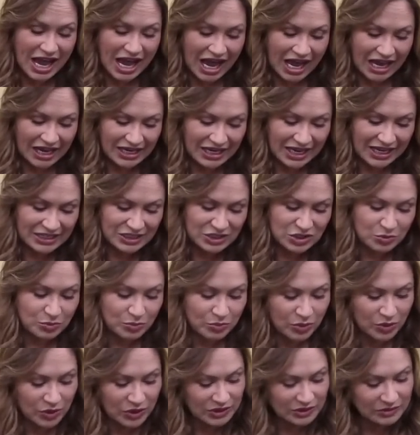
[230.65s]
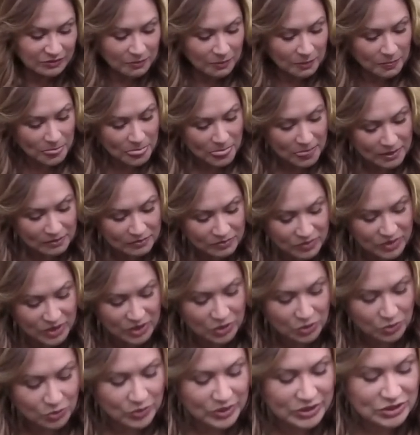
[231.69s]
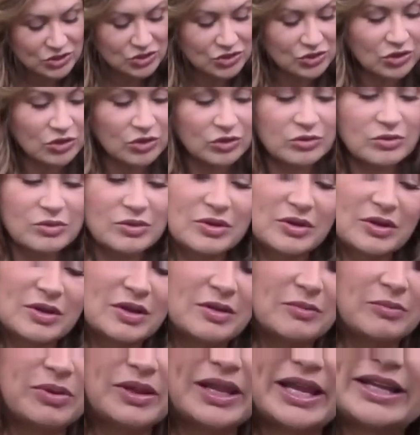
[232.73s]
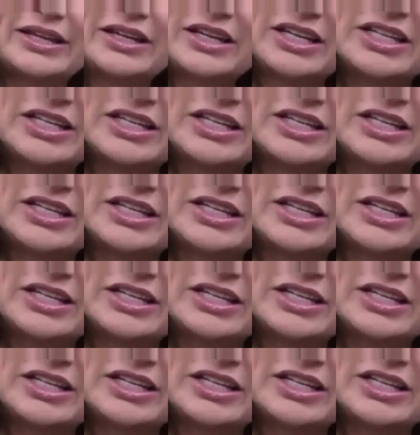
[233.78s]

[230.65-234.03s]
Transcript: I like to put the original plant